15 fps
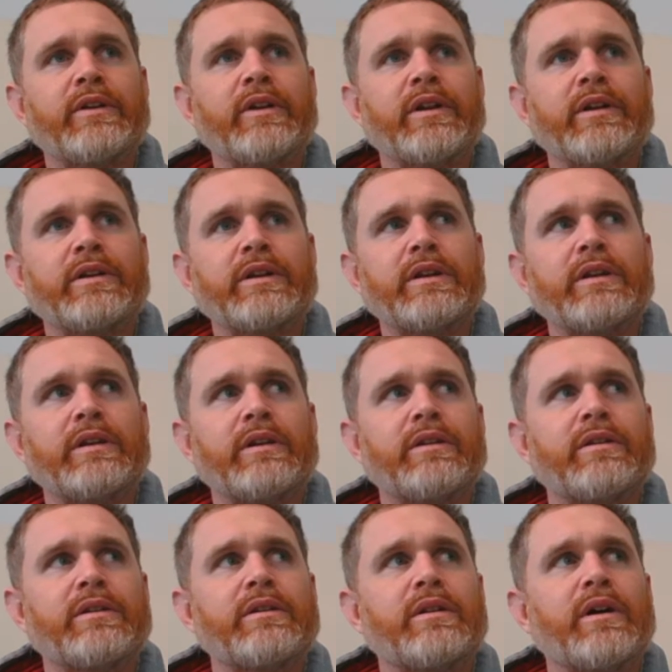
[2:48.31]
than
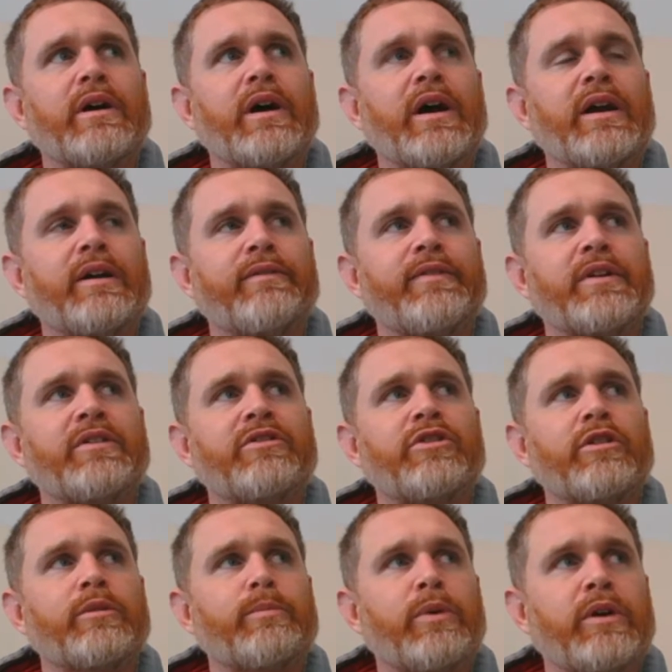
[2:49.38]
if it's
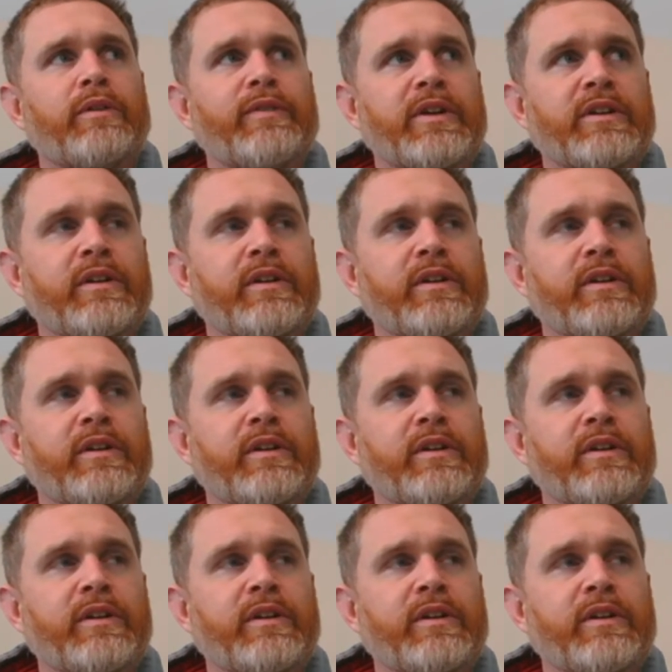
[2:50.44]
just perfect.